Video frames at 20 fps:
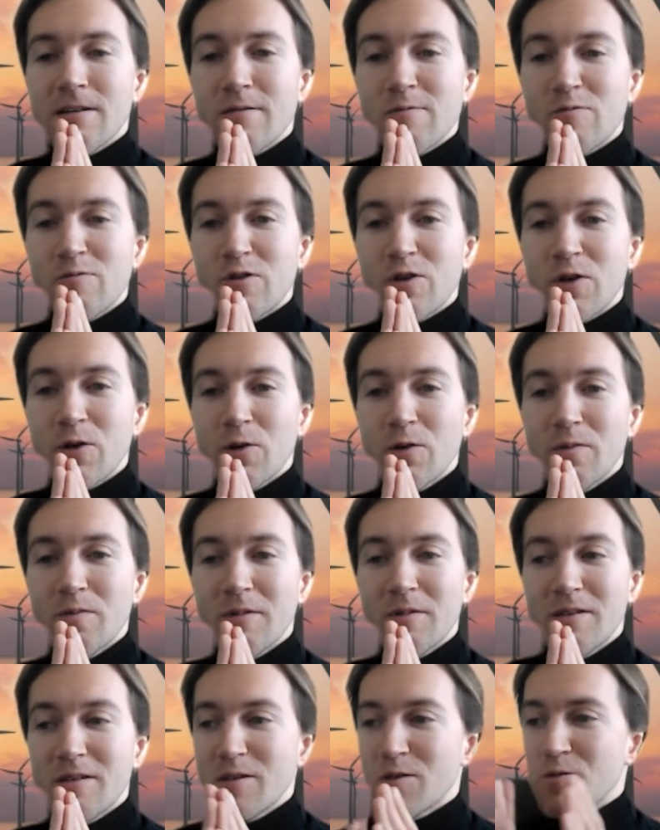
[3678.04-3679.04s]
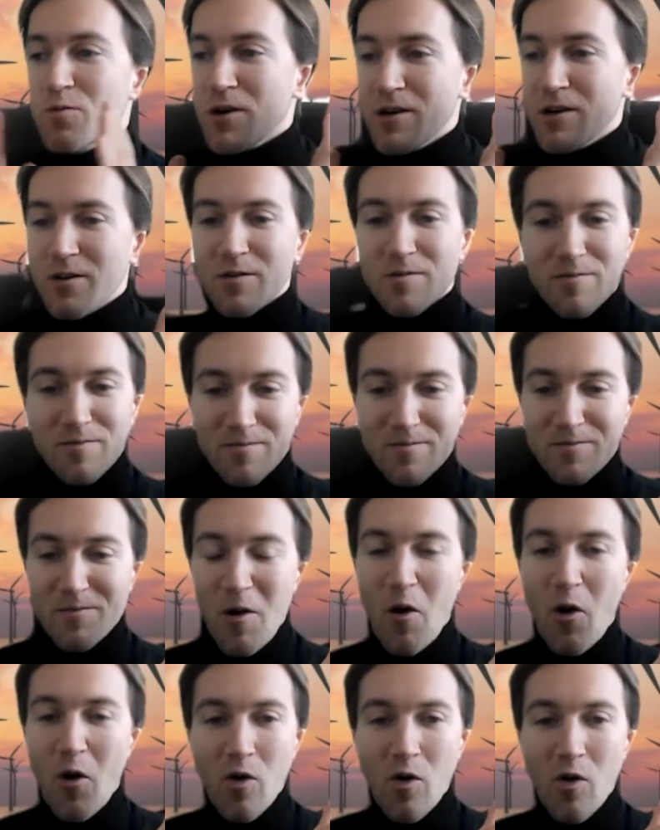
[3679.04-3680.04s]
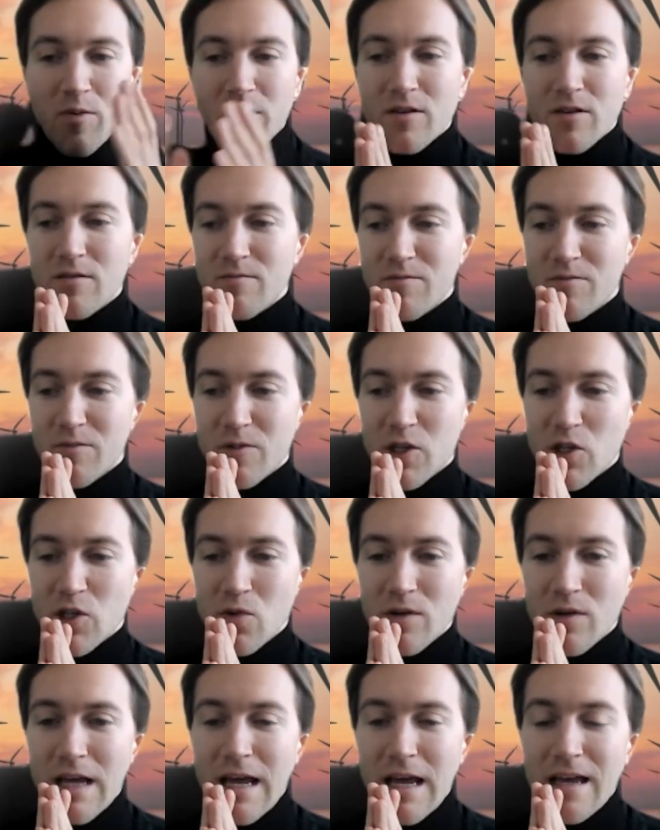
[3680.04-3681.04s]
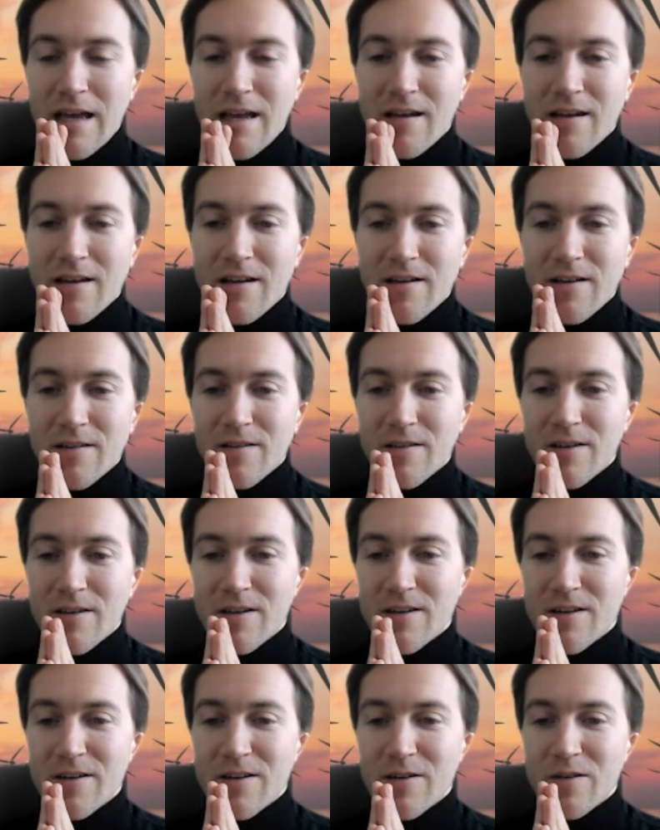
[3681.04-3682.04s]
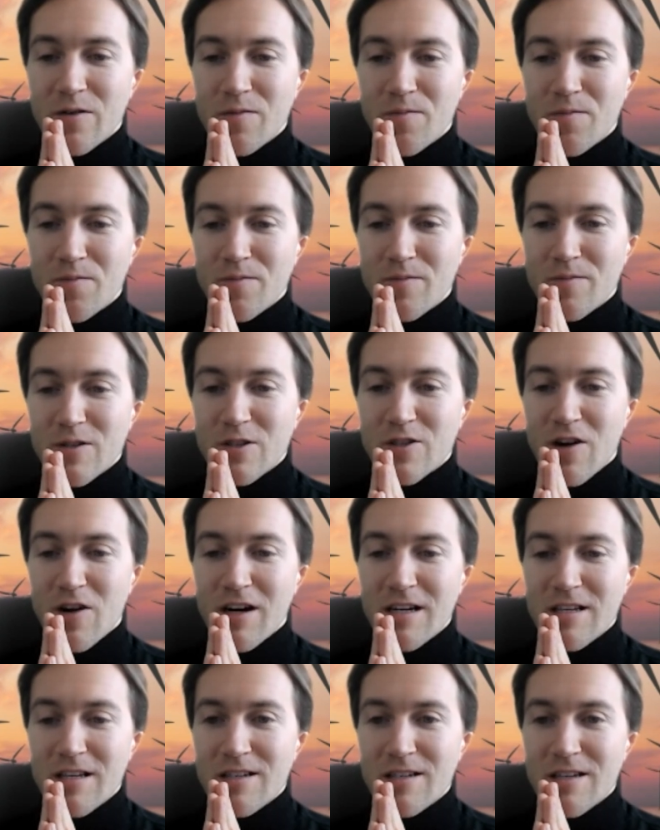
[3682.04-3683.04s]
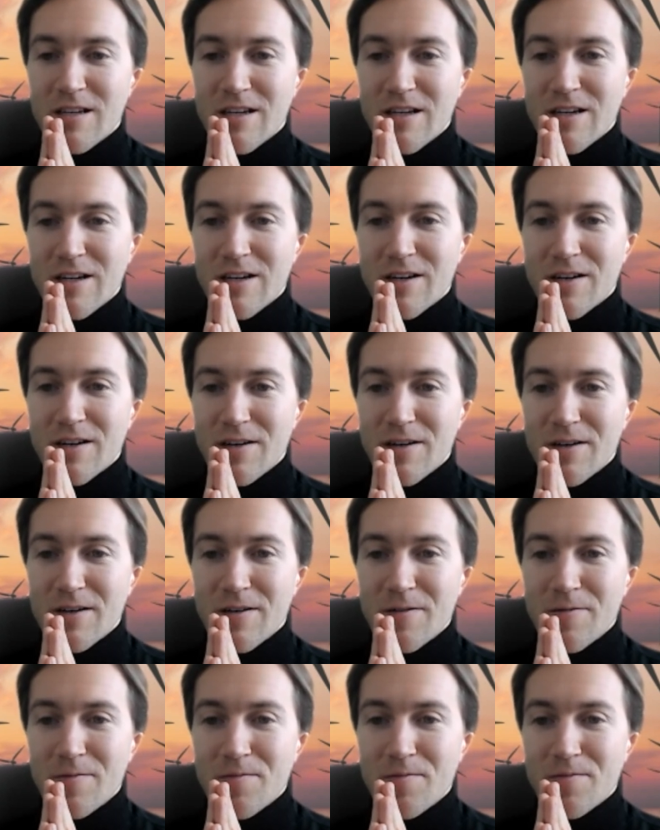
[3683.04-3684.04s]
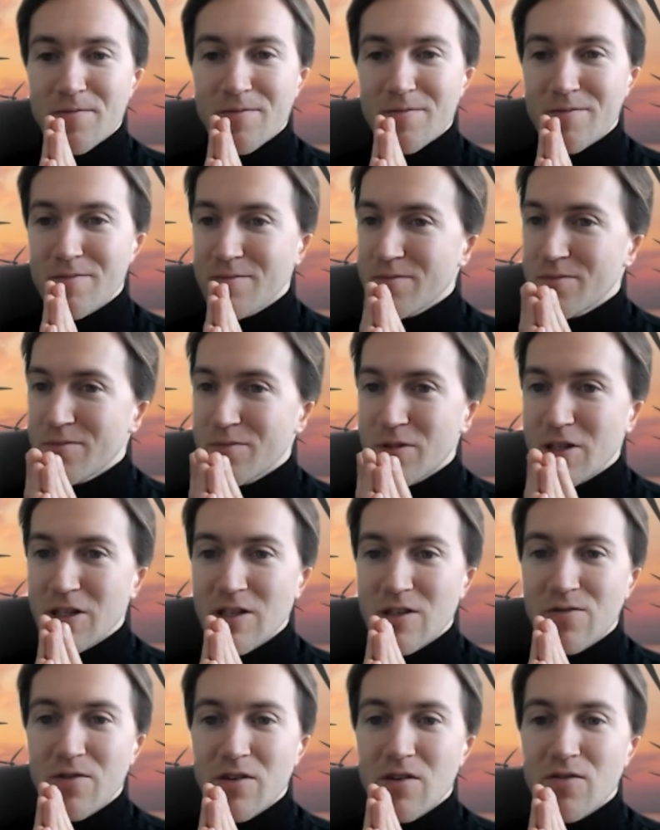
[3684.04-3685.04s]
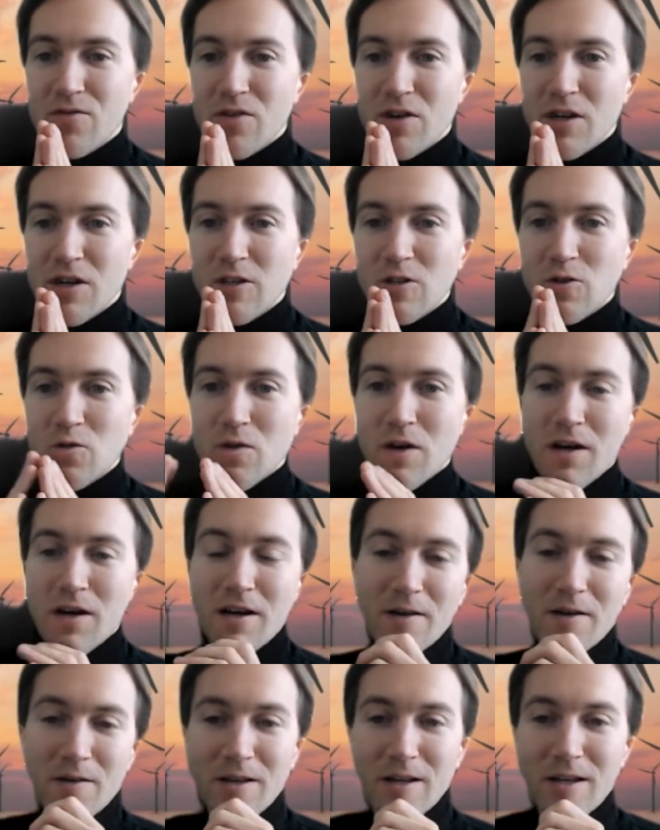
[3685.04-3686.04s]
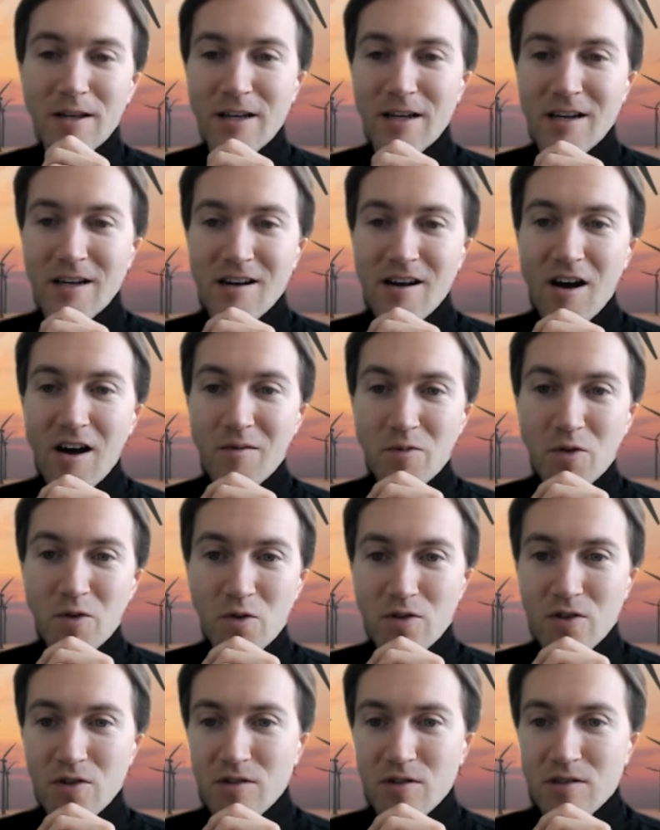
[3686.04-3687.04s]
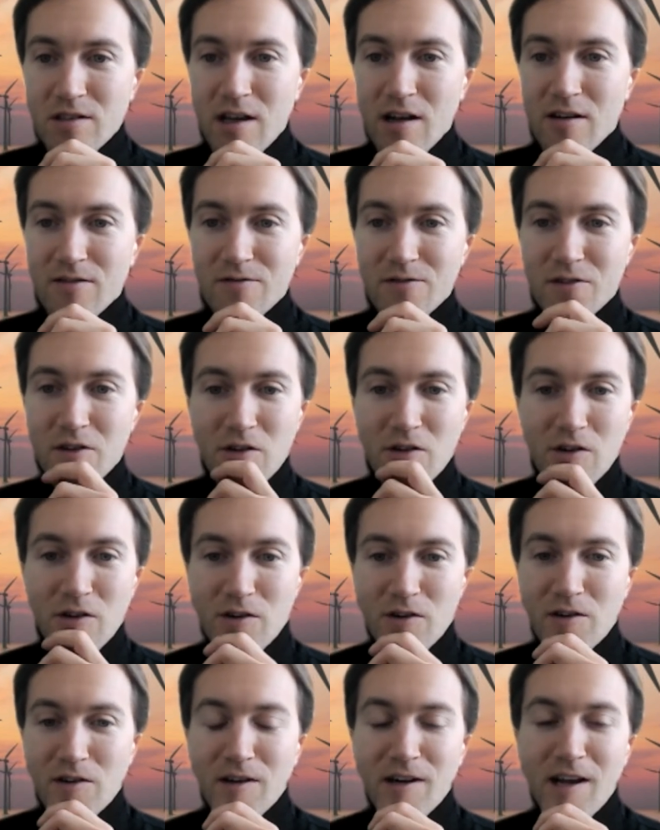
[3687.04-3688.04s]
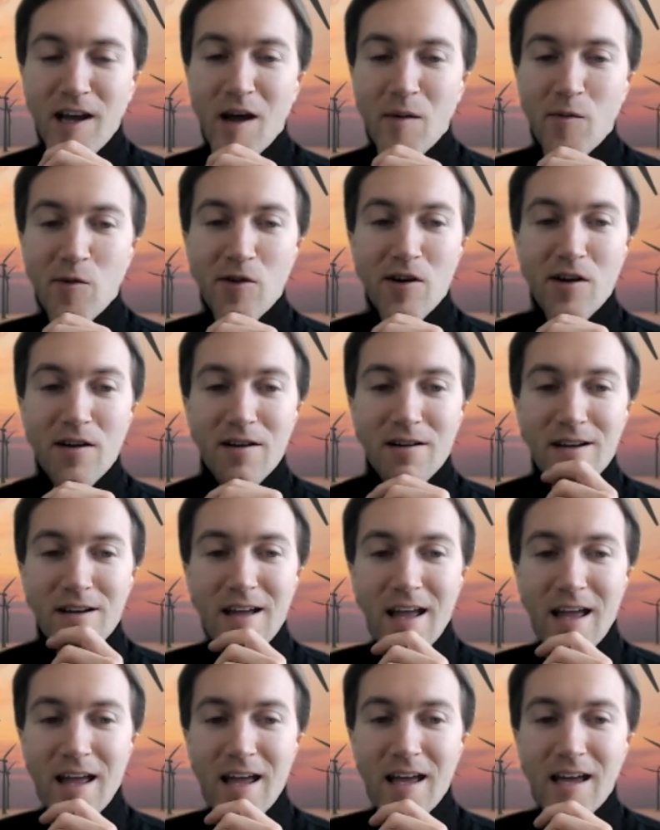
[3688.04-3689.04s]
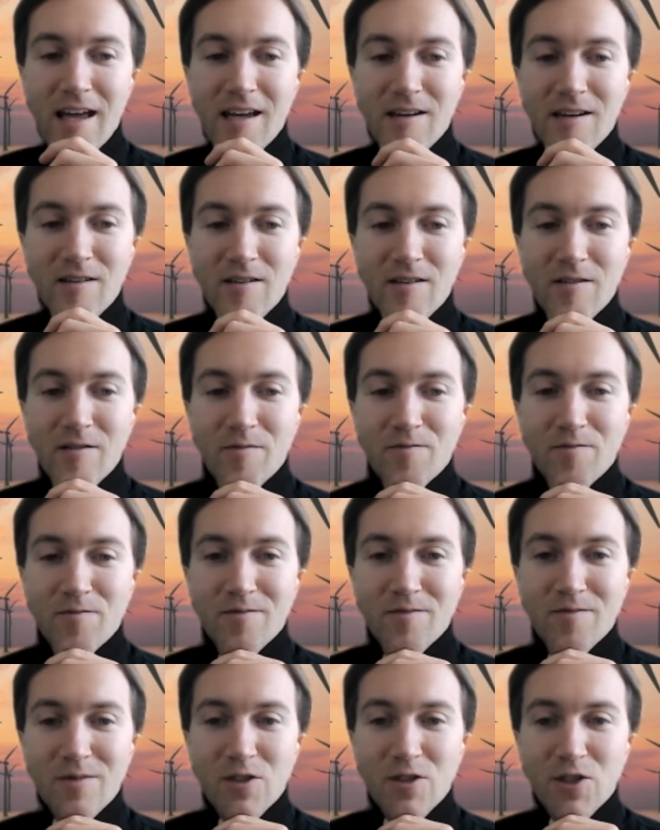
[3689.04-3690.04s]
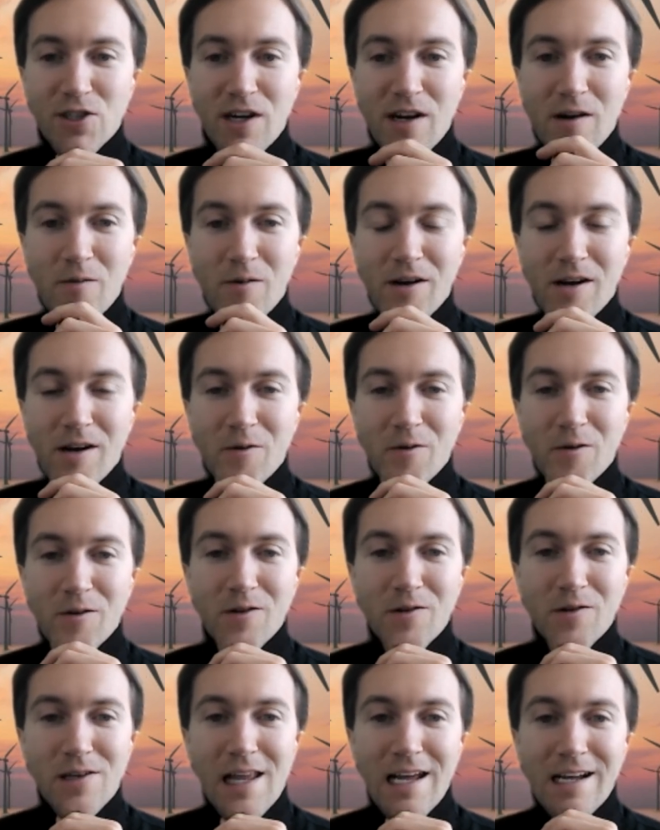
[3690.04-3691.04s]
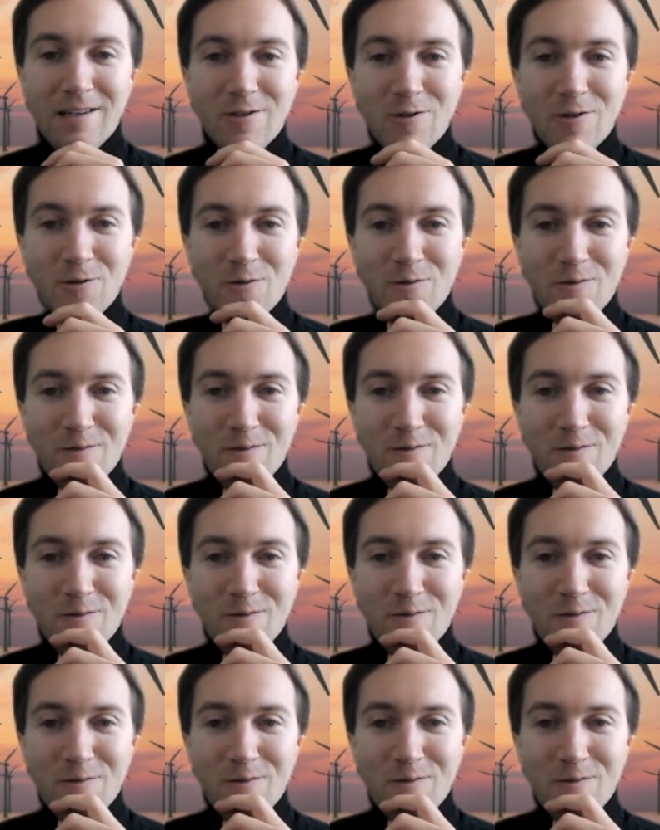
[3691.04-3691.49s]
So this is where the open Q&A starts. Please feel free to unmute yourself, turn on your camera, and share whatever you'd like to.